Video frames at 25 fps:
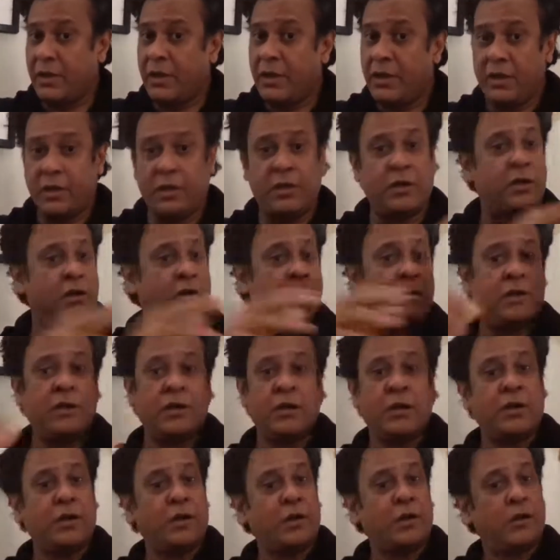Here,
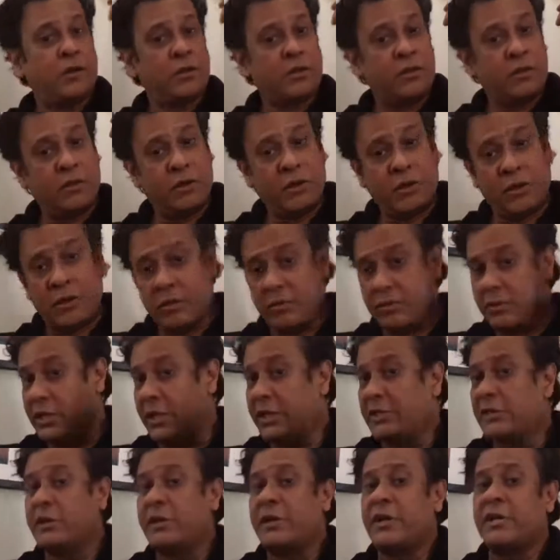the
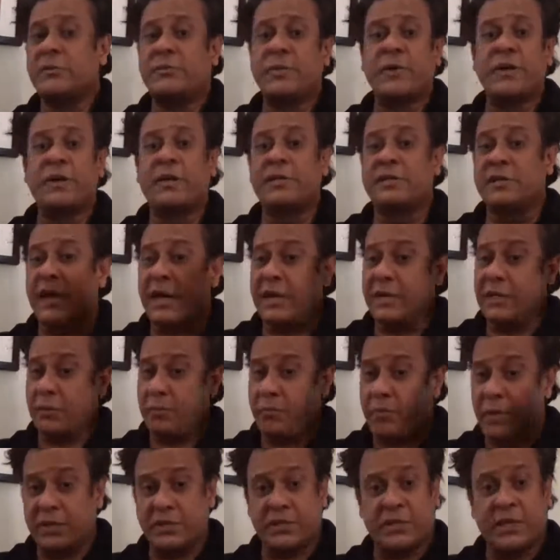sensor has been designed, the
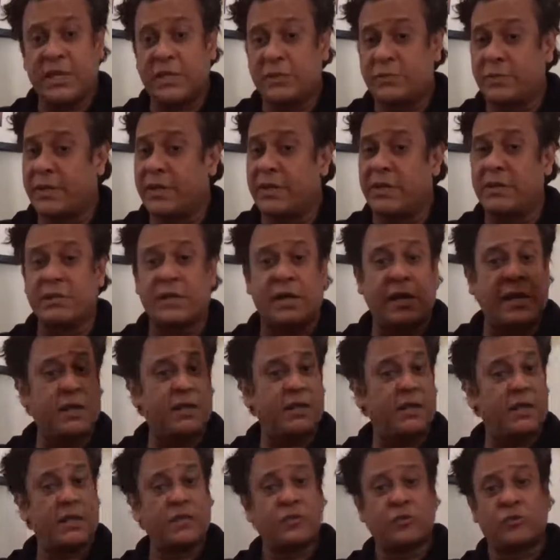pixel has been designed,
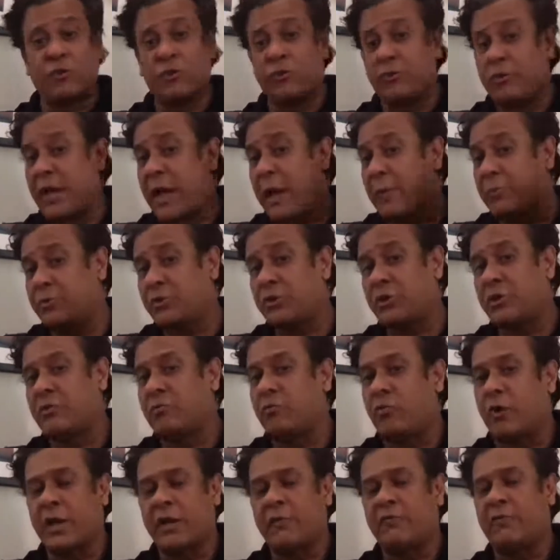it's going to capture
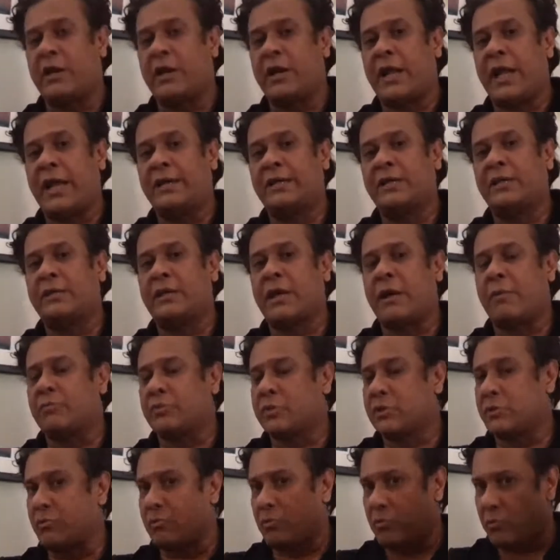whatever light it comes,
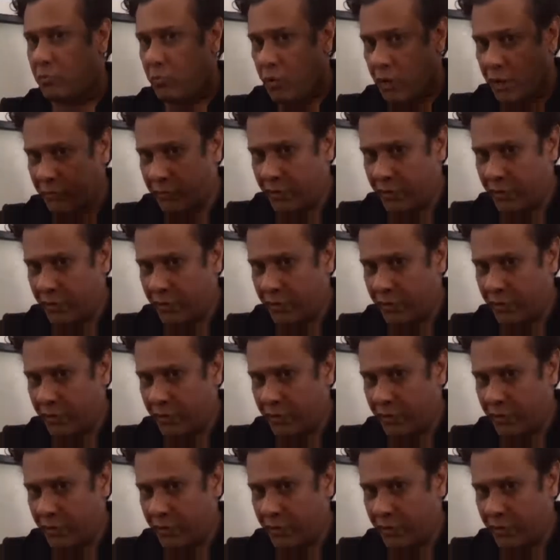whatever